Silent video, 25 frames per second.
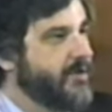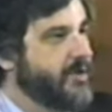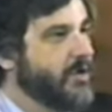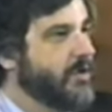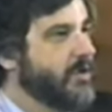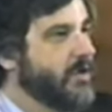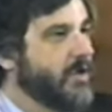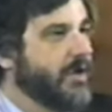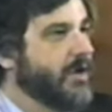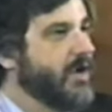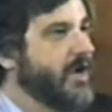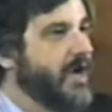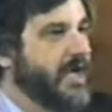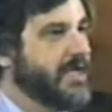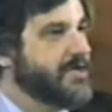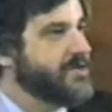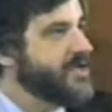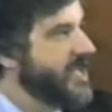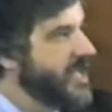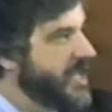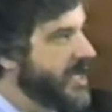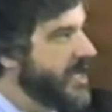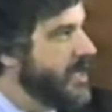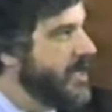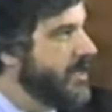It no longer
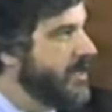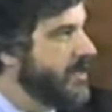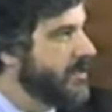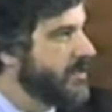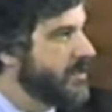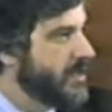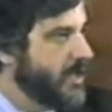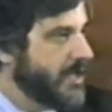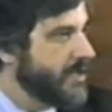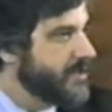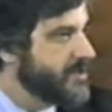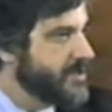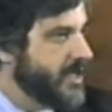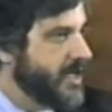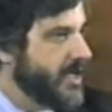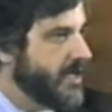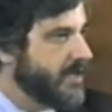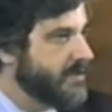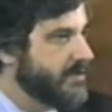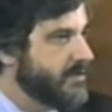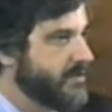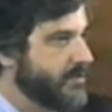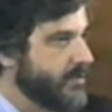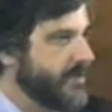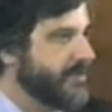has any
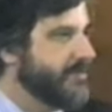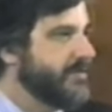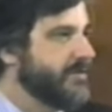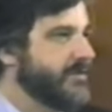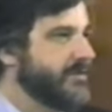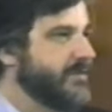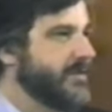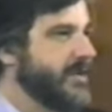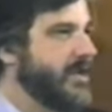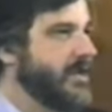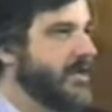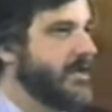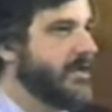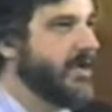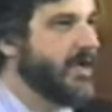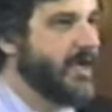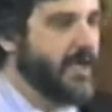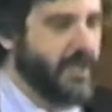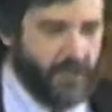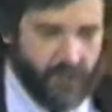contact with the uh,